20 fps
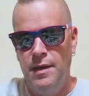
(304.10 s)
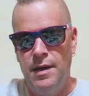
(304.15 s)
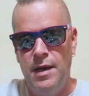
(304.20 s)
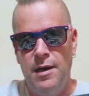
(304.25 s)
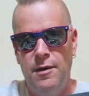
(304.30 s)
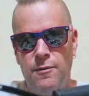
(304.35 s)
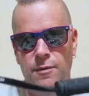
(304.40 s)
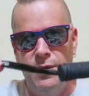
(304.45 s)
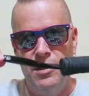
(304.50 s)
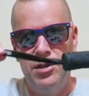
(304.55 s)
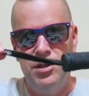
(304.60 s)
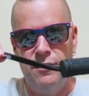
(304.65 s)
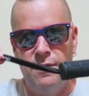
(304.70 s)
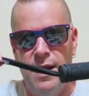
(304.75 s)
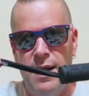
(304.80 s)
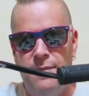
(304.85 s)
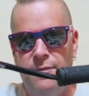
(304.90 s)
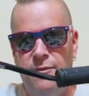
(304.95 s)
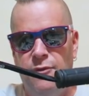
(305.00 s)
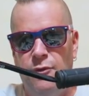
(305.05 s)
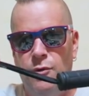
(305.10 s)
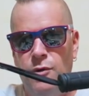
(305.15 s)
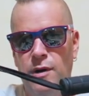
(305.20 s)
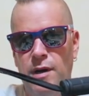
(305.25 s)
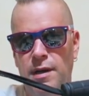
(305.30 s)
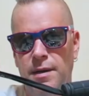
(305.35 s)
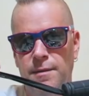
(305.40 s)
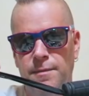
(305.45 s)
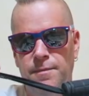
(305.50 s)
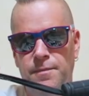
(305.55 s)
Got a wrist strap for
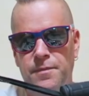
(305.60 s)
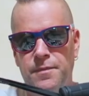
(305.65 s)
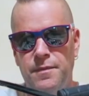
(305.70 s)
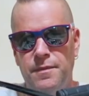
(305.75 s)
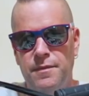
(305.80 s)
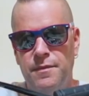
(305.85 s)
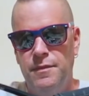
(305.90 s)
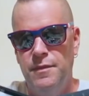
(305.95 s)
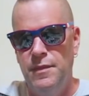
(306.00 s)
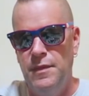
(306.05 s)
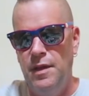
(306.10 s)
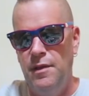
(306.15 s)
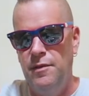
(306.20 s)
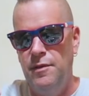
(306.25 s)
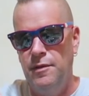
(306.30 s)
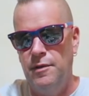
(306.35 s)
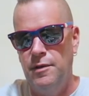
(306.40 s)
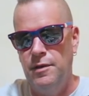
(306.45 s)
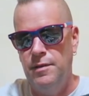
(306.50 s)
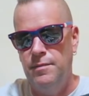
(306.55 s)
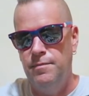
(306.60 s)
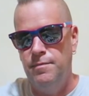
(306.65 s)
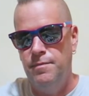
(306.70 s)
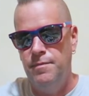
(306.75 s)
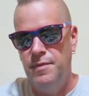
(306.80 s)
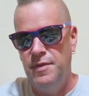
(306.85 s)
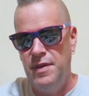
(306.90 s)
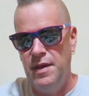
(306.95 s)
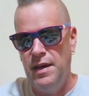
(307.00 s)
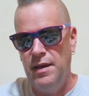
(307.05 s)
it. Another good
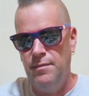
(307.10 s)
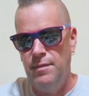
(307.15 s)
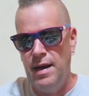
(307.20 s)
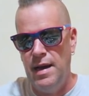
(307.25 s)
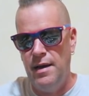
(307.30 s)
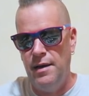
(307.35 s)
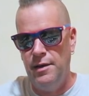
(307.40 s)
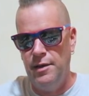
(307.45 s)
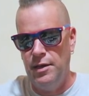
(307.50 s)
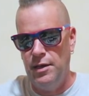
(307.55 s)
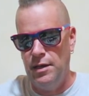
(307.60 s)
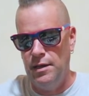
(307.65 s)
thing about it,